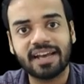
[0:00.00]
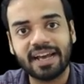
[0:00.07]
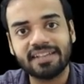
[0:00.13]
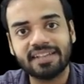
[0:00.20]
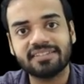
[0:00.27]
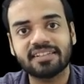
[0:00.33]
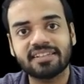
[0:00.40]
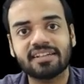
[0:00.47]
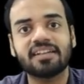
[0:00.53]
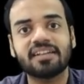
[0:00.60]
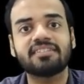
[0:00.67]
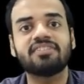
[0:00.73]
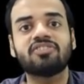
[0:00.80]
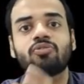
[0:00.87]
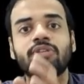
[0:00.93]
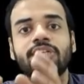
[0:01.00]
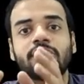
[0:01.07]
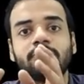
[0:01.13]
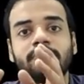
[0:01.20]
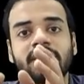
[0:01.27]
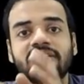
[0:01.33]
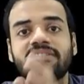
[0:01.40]
and Xerarch, is going
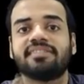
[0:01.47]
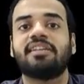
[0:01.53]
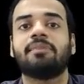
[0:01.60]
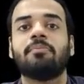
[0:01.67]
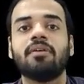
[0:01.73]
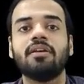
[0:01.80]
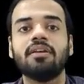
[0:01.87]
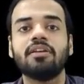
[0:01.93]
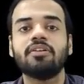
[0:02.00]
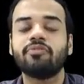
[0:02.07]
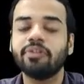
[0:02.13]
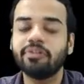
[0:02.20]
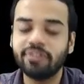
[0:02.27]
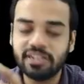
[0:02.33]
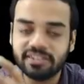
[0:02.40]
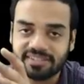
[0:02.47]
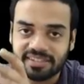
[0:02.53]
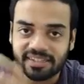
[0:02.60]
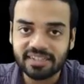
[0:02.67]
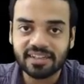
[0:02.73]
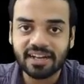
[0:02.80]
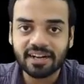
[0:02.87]
to be the same. We will
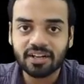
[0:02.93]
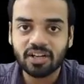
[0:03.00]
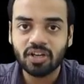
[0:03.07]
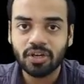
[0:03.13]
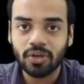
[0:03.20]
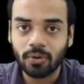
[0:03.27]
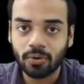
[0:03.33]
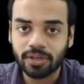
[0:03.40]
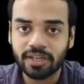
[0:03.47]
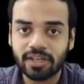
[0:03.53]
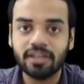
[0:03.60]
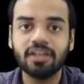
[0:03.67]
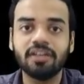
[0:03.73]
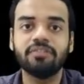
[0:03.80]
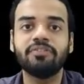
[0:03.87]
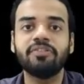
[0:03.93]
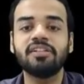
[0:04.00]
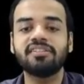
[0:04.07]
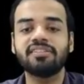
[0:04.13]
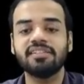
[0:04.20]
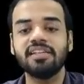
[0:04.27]
see that. Okay, we will see